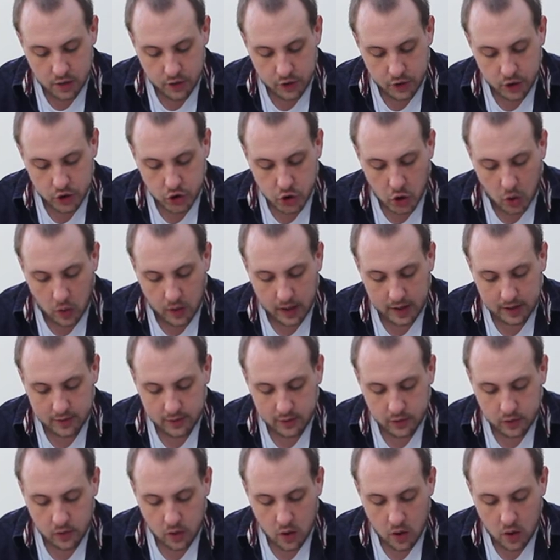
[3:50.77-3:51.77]
the
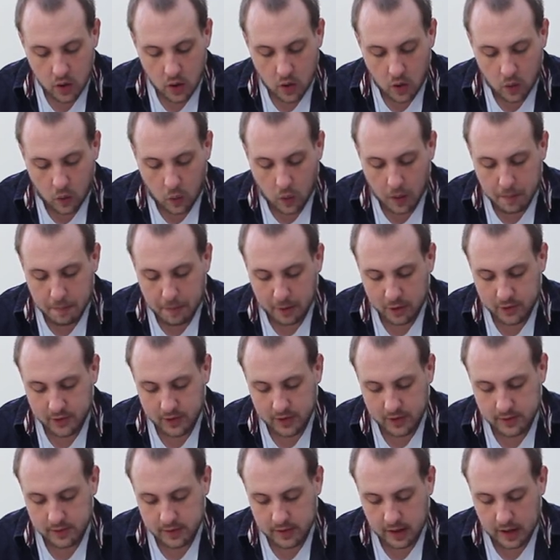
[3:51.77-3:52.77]
choice, or
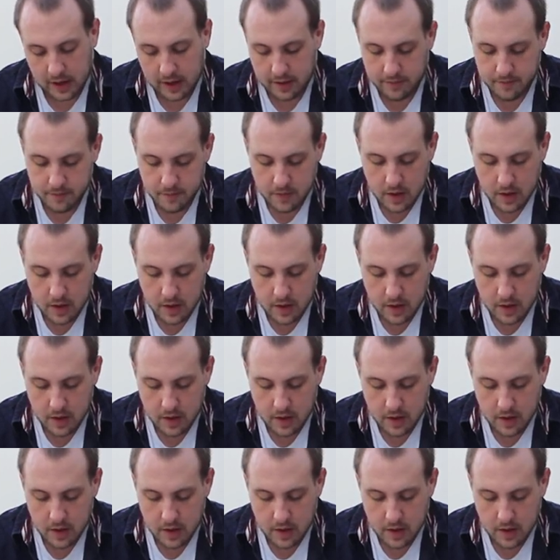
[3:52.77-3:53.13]
persist in it.